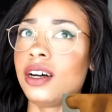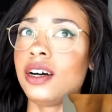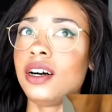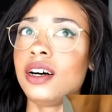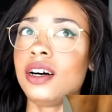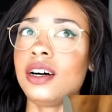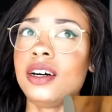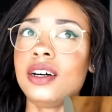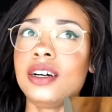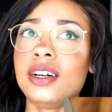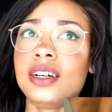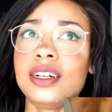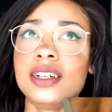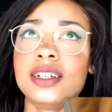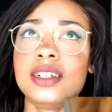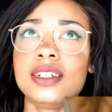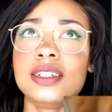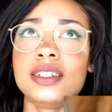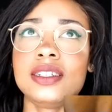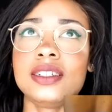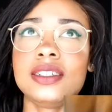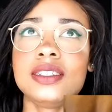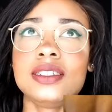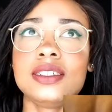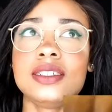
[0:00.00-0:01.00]

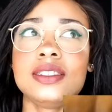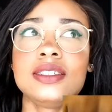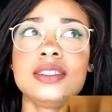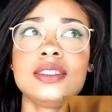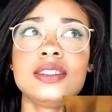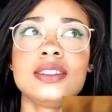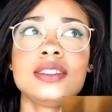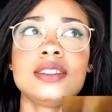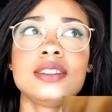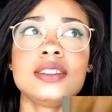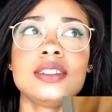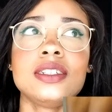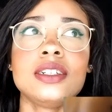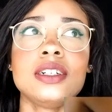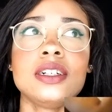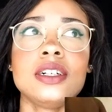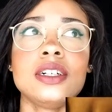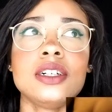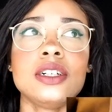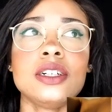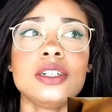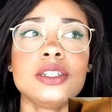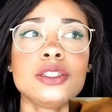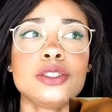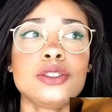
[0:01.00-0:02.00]
Uh,
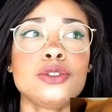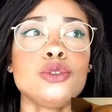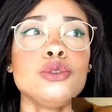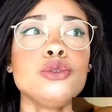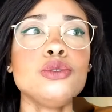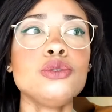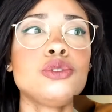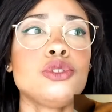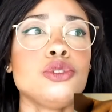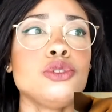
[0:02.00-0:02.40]
to